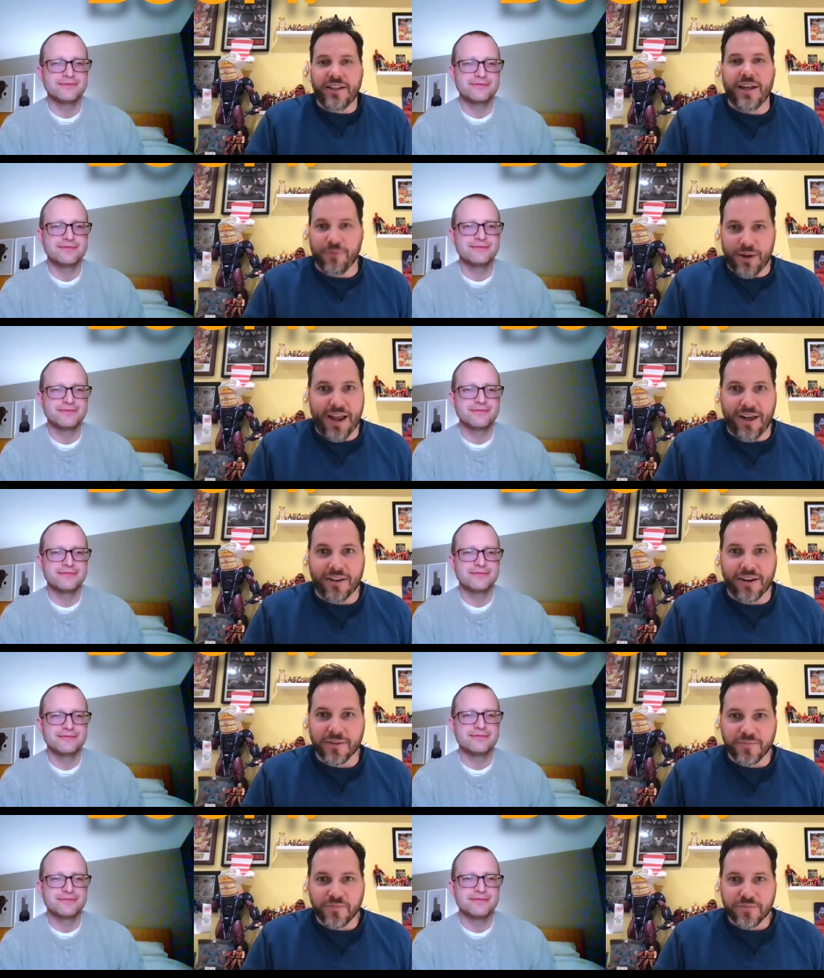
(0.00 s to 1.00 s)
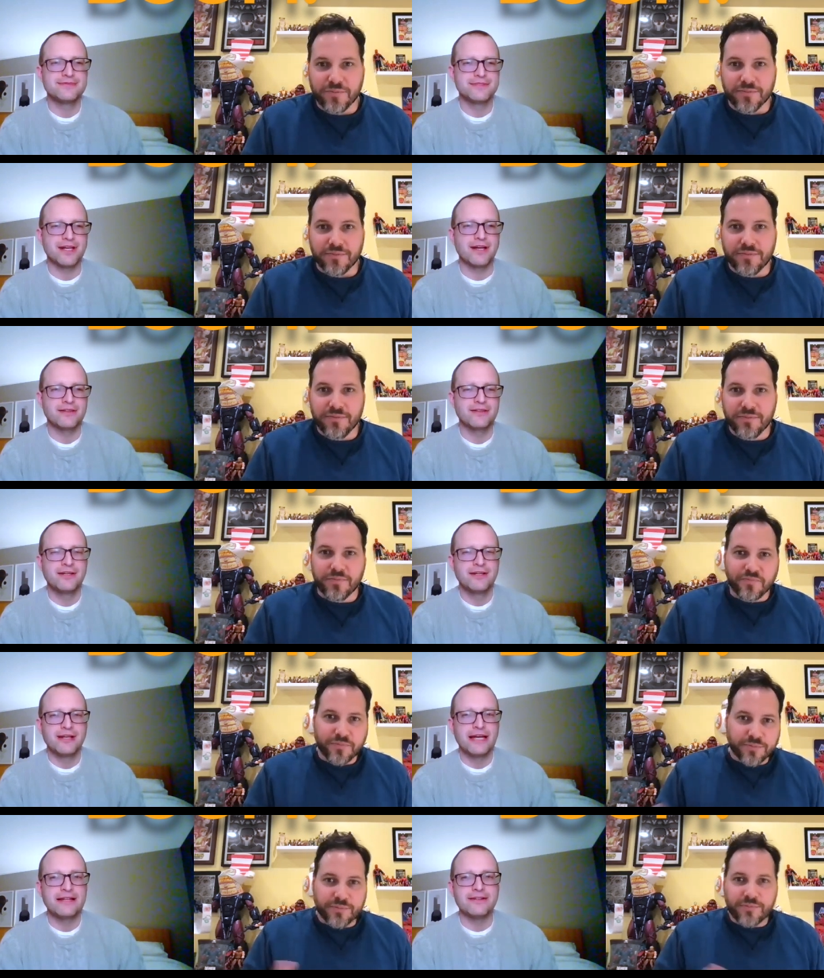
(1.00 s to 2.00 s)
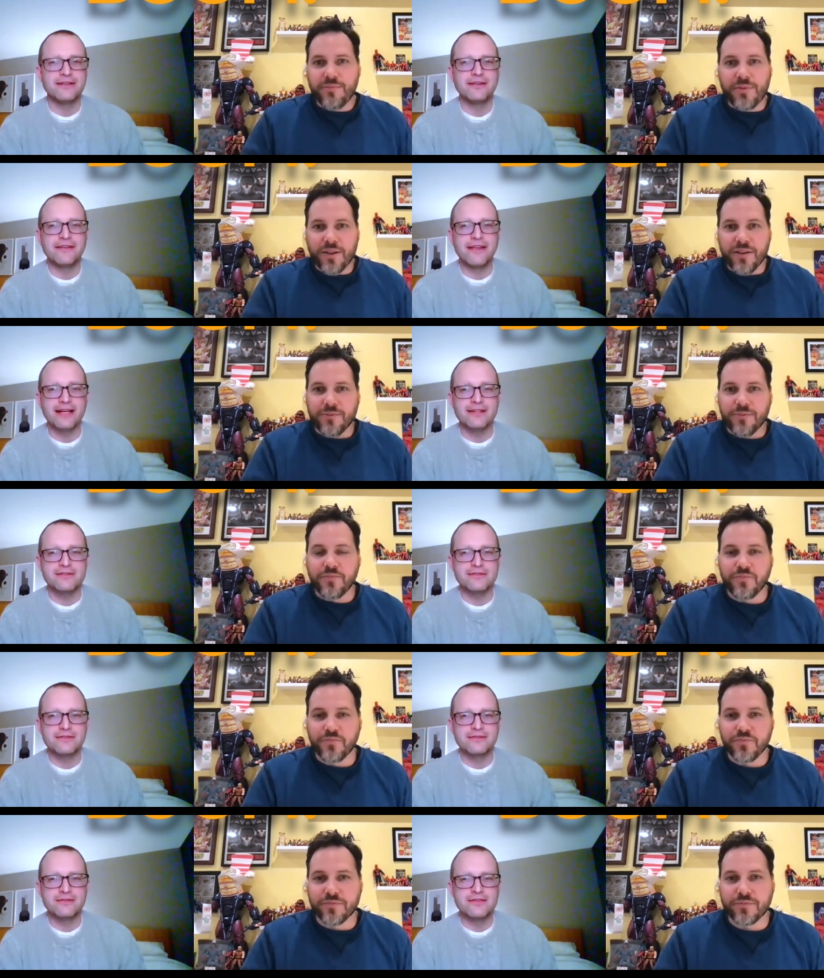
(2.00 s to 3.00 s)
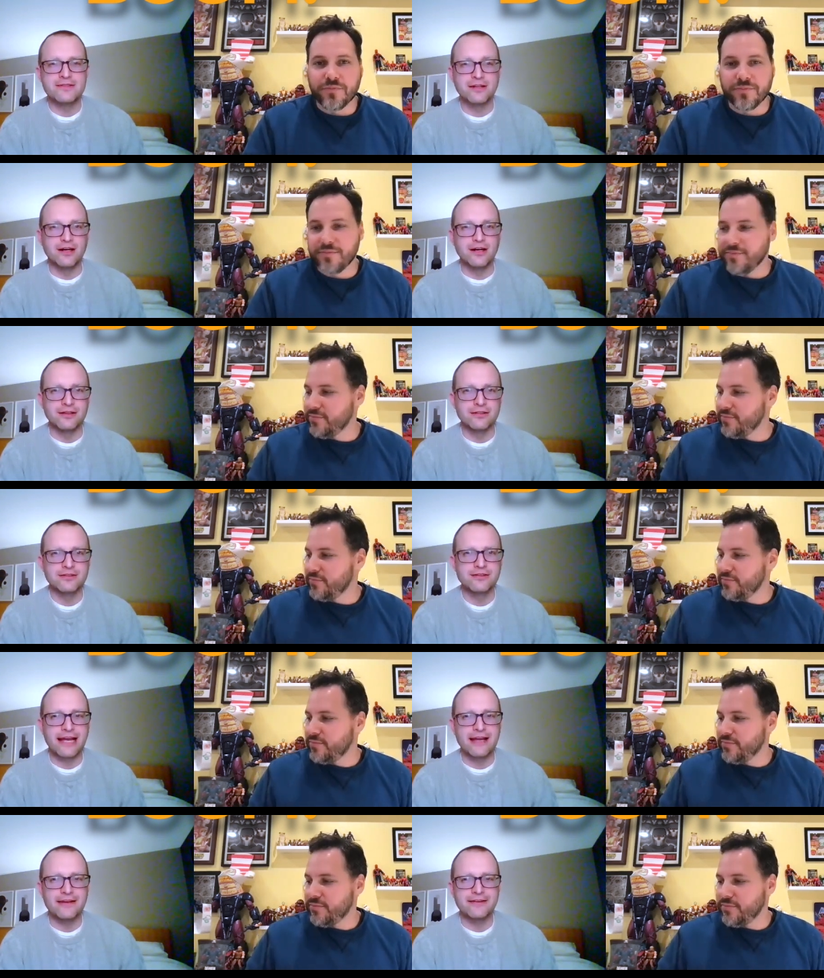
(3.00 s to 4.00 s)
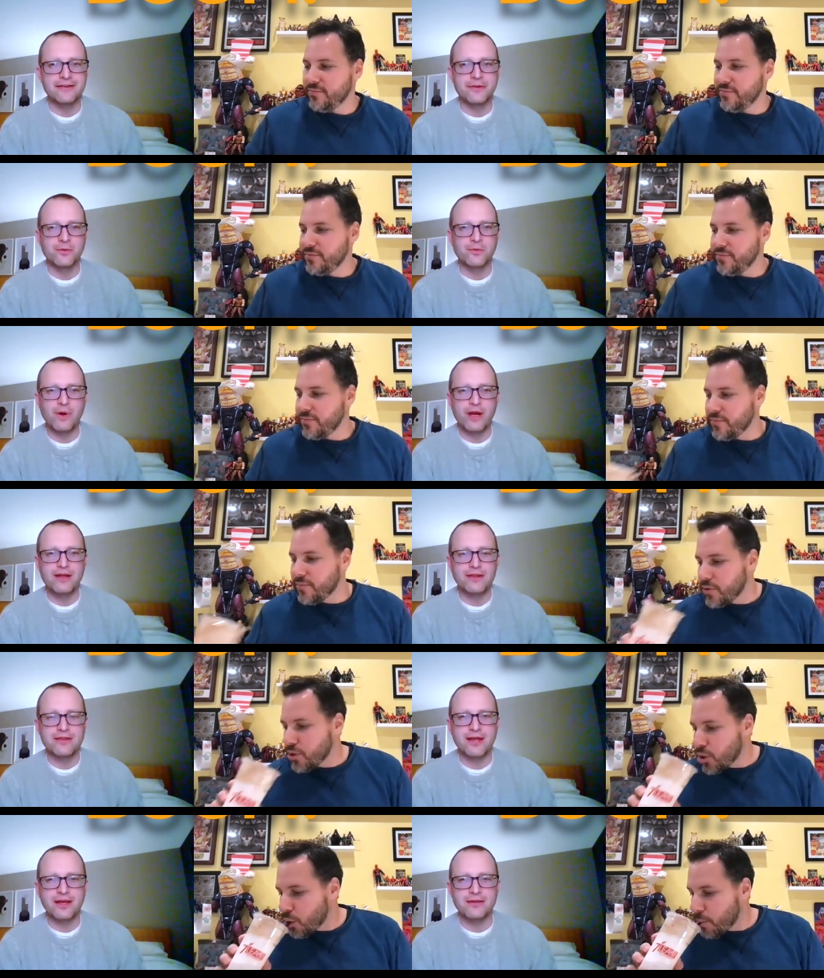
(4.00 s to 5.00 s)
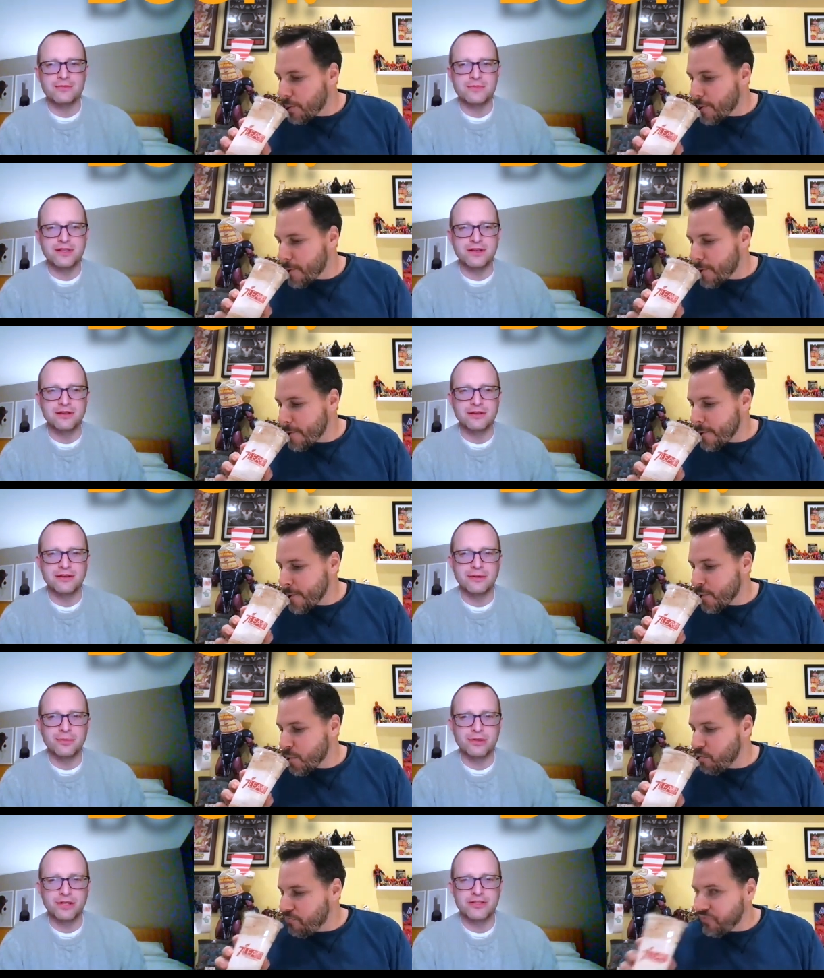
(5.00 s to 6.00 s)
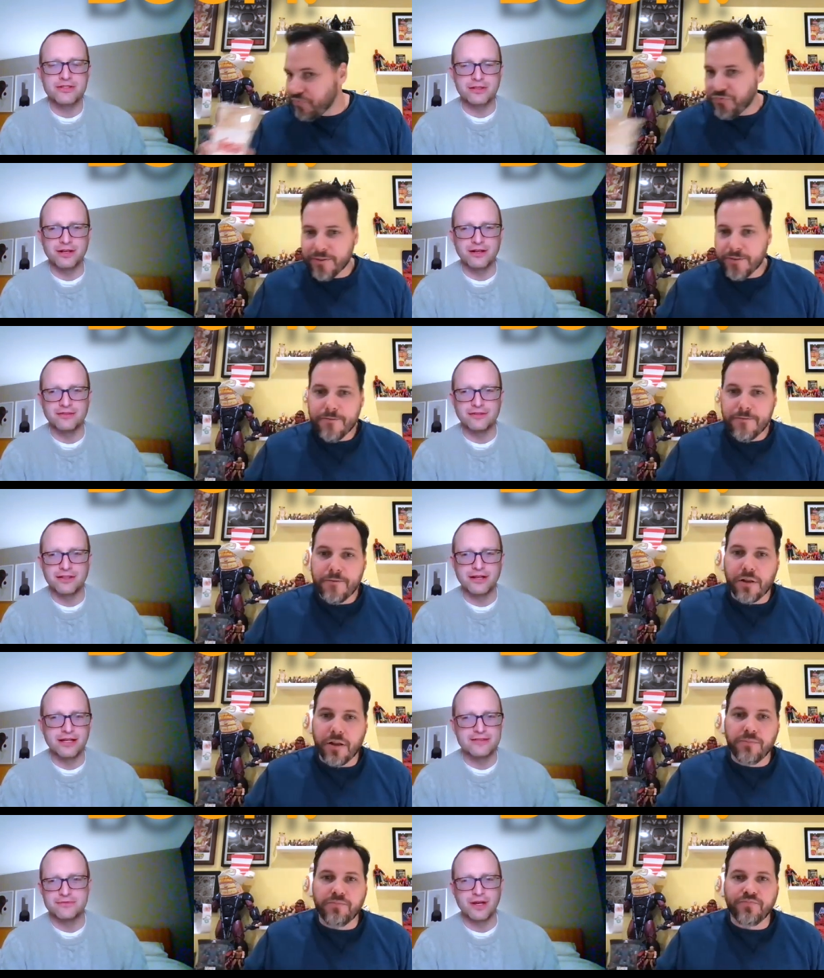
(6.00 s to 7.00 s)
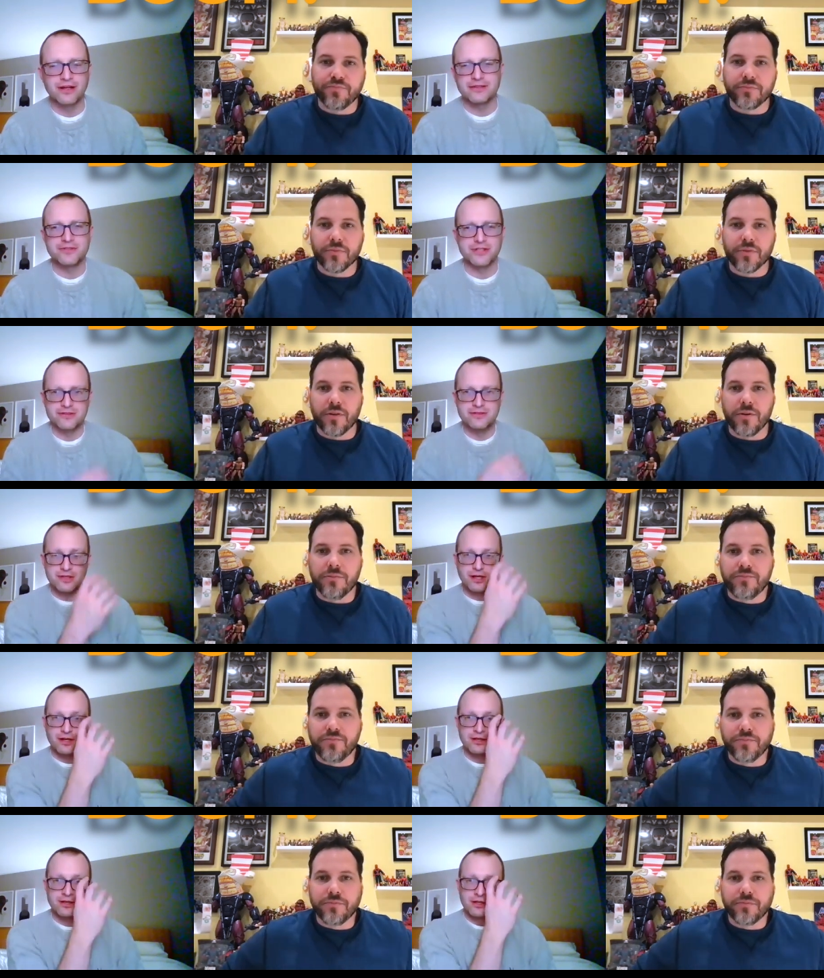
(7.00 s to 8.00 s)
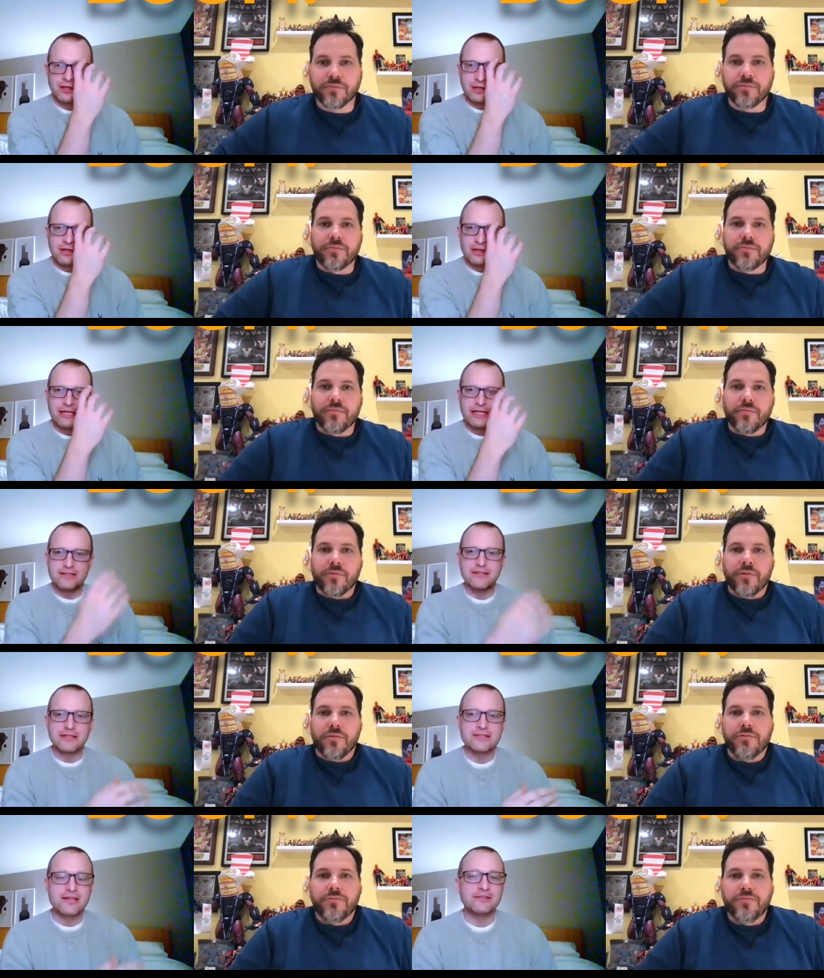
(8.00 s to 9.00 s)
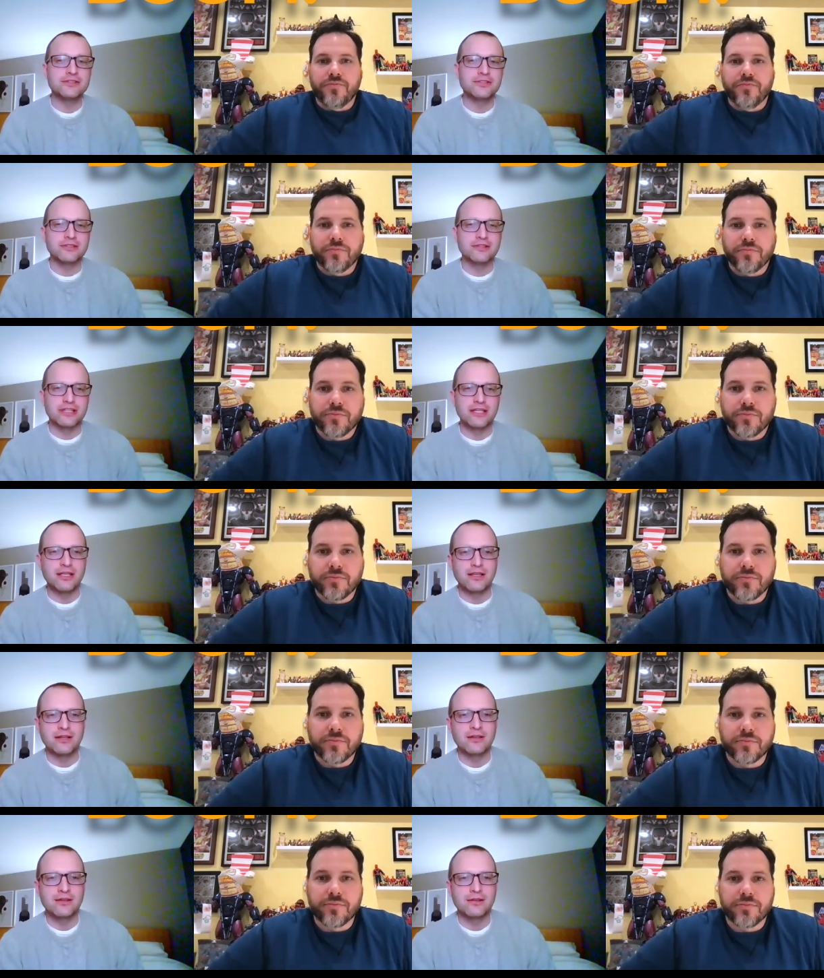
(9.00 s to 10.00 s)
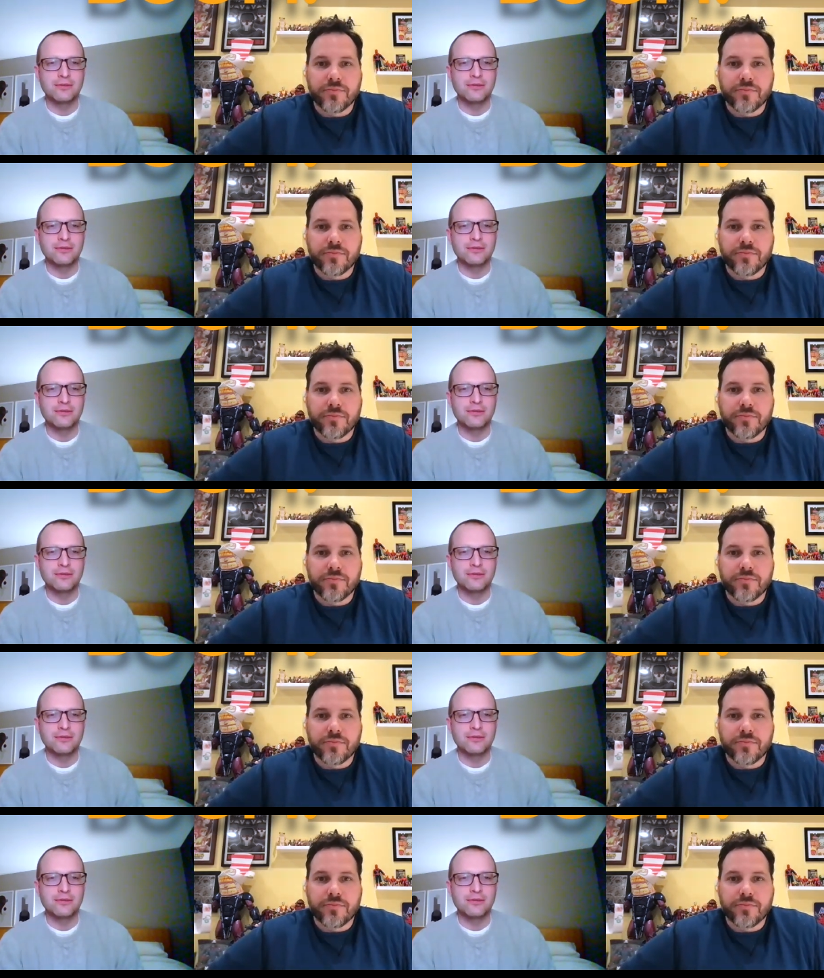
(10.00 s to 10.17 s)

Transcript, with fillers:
Speaker 1: that reality
Speaker 2: yeah and that song and the way they did the production of it as i just saw is intentionally